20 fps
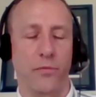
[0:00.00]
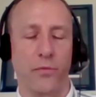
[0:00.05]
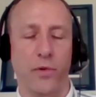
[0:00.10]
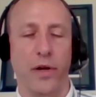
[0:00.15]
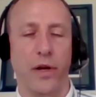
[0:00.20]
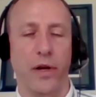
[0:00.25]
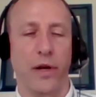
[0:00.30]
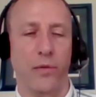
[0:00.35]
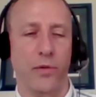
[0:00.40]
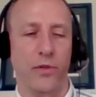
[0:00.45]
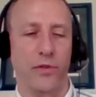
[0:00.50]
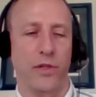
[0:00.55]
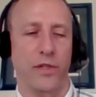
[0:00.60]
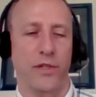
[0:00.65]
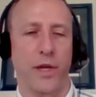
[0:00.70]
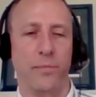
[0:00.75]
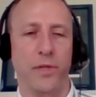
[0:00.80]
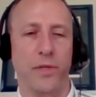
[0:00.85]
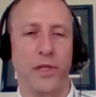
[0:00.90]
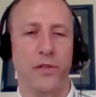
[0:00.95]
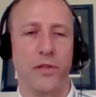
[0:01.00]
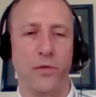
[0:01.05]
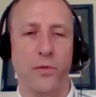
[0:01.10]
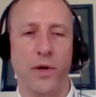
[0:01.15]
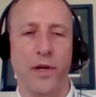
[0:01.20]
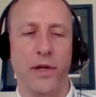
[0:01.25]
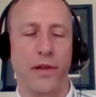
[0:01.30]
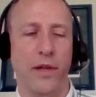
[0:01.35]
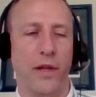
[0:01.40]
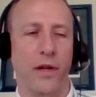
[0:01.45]
And when I was accepted to
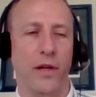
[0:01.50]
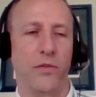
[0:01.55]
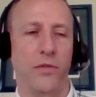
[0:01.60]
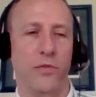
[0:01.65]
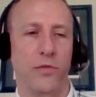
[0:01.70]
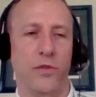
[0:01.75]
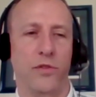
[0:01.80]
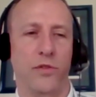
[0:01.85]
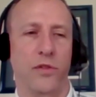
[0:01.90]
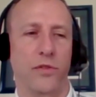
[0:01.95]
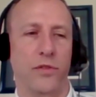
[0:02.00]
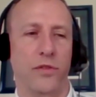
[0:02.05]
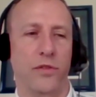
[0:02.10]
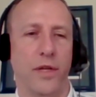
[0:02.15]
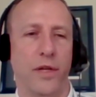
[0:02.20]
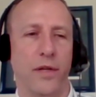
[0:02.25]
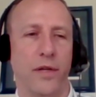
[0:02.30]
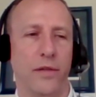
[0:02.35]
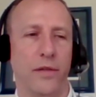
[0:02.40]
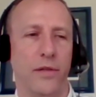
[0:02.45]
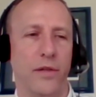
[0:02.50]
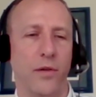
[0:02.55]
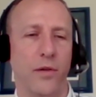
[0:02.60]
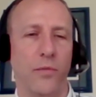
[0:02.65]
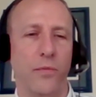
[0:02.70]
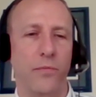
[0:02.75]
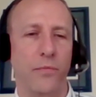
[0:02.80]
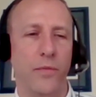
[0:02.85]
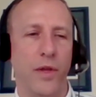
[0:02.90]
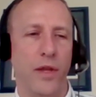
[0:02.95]
one, then it was just, uh, you
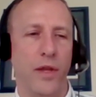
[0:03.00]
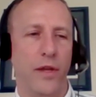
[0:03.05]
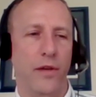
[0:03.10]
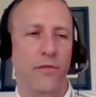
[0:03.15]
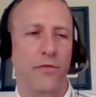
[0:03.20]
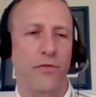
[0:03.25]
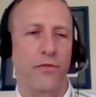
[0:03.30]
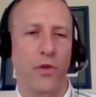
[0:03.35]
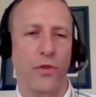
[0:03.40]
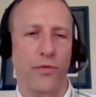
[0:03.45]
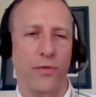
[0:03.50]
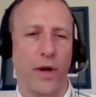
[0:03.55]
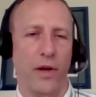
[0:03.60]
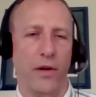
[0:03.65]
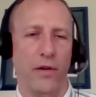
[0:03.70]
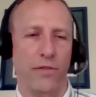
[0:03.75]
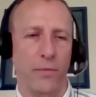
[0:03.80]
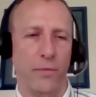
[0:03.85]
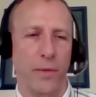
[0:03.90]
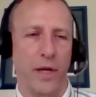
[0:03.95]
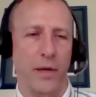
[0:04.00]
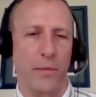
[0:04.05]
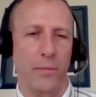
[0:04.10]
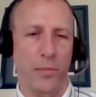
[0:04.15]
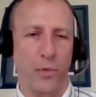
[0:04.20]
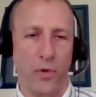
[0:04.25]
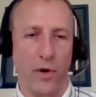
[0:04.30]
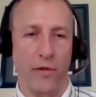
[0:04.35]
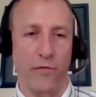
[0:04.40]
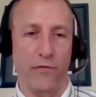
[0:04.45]
know, full throttle from that
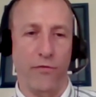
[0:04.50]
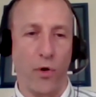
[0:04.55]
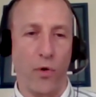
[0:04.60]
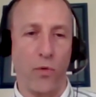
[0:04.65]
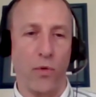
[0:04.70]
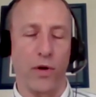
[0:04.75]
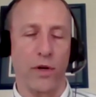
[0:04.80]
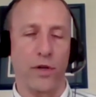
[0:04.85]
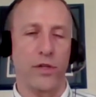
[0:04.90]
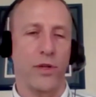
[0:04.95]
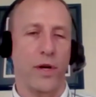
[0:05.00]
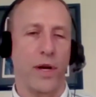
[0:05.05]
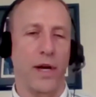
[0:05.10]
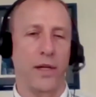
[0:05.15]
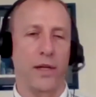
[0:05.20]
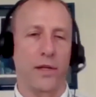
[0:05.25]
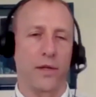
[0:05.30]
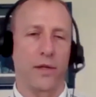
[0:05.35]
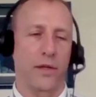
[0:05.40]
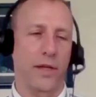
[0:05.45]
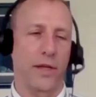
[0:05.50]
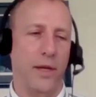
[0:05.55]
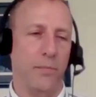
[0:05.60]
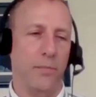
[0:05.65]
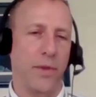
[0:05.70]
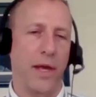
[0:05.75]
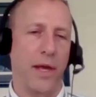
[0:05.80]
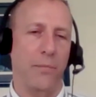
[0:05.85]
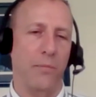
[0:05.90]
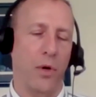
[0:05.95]
point forward, trying to keep
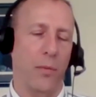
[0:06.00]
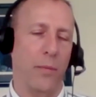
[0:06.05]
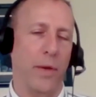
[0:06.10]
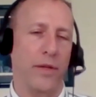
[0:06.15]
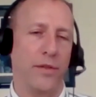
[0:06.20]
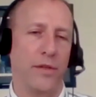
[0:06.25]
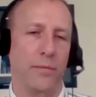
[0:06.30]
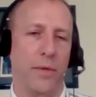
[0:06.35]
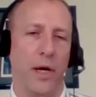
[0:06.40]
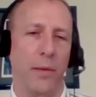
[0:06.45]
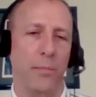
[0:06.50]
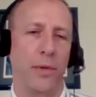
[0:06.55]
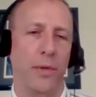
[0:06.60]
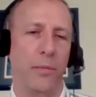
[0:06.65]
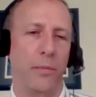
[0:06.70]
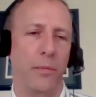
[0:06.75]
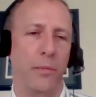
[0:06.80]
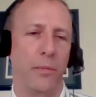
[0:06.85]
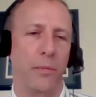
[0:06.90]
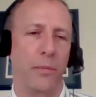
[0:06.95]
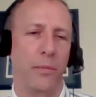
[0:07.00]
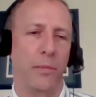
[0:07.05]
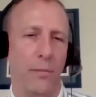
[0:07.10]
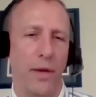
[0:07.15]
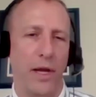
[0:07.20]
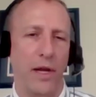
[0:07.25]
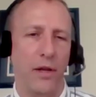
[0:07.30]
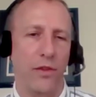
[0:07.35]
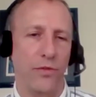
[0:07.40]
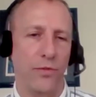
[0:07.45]
that momentum up and make sure I
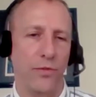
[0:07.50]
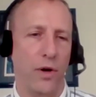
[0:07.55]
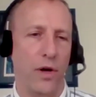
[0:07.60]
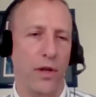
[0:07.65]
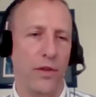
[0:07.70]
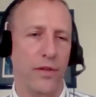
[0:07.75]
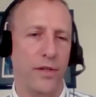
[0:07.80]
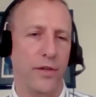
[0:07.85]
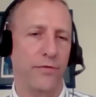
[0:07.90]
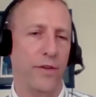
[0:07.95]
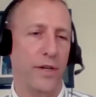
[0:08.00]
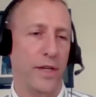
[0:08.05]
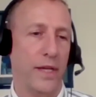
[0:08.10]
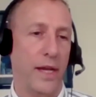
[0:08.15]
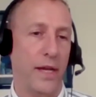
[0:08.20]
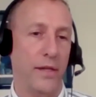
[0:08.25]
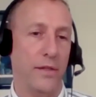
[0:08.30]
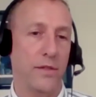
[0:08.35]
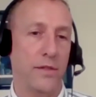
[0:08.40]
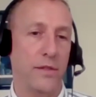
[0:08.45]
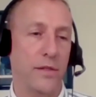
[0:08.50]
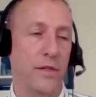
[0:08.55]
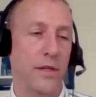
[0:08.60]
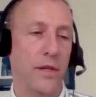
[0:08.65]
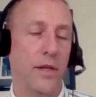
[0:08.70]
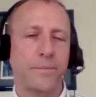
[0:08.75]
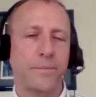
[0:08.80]
made it through all the different gates.